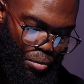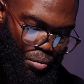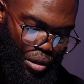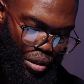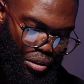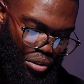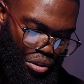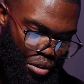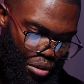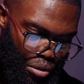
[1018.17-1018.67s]

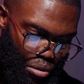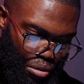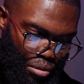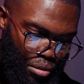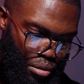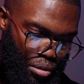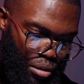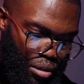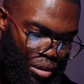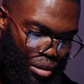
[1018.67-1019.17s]
with you,
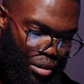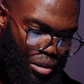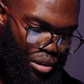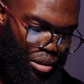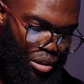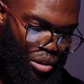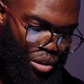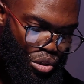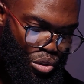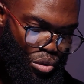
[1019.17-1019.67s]

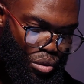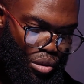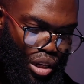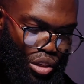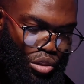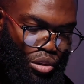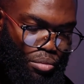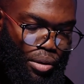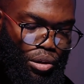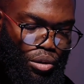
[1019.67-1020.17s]
so
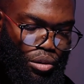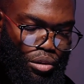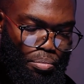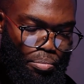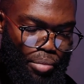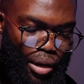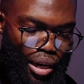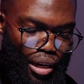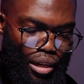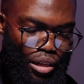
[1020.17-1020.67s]
that you may not
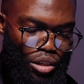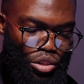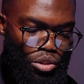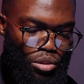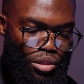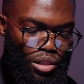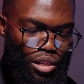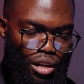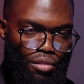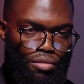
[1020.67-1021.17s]
bear it
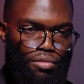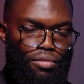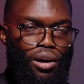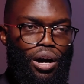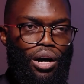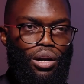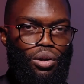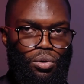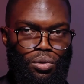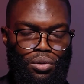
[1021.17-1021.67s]
yourself
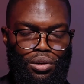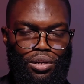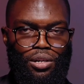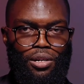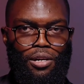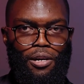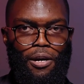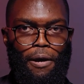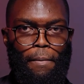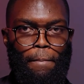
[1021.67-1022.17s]
alone.
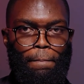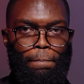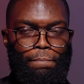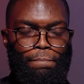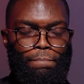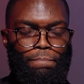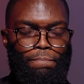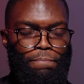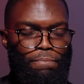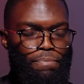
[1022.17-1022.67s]

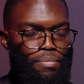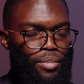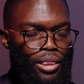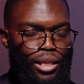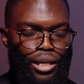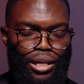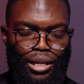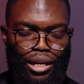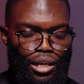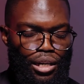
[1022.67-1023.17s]

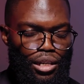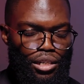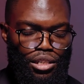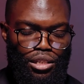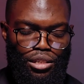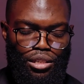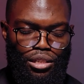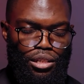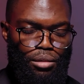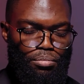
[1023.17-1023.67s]

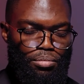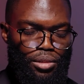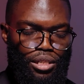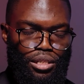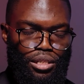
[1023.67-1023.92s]
Galatians chapter